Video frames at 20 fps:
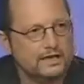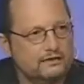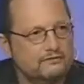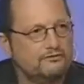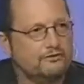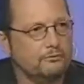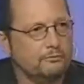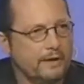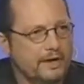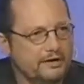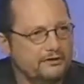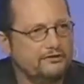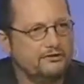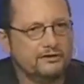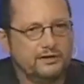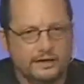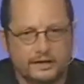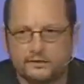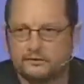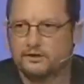
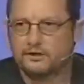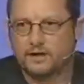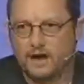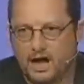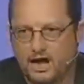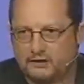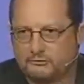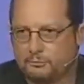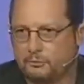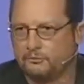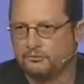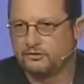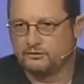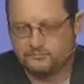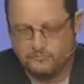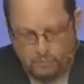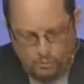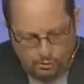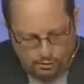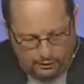information in the Gospels, of
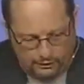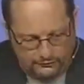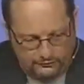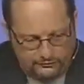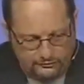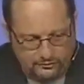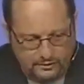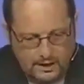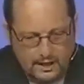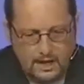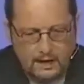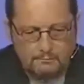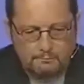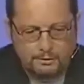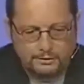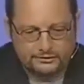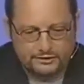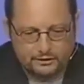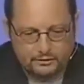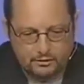course.
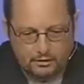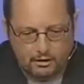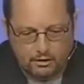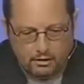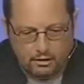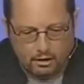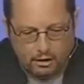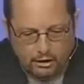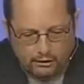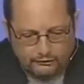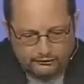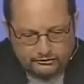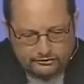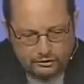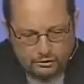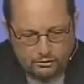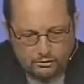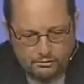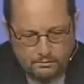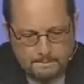But there are
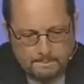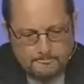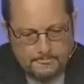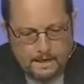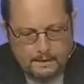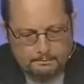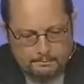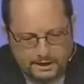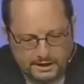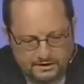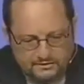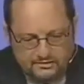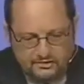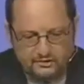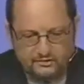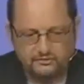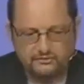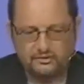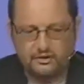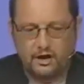also
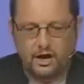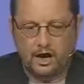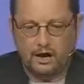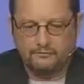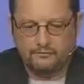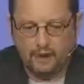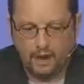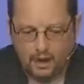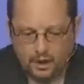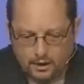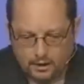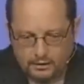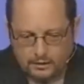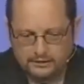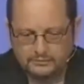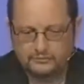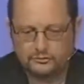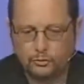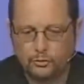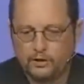pieces of
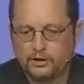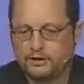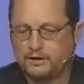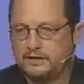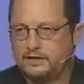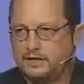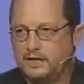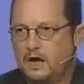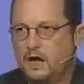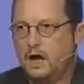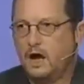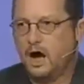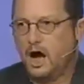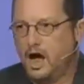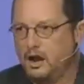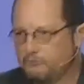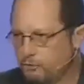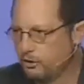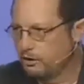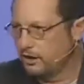historically
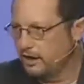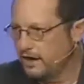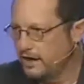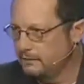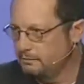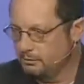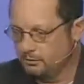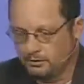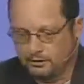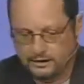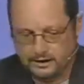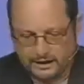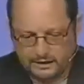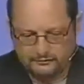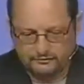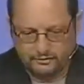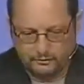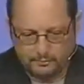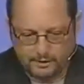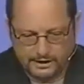unreliable
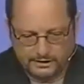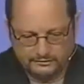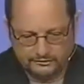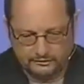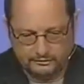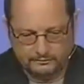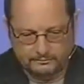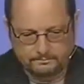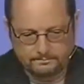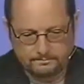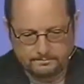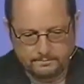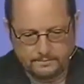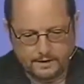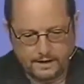information.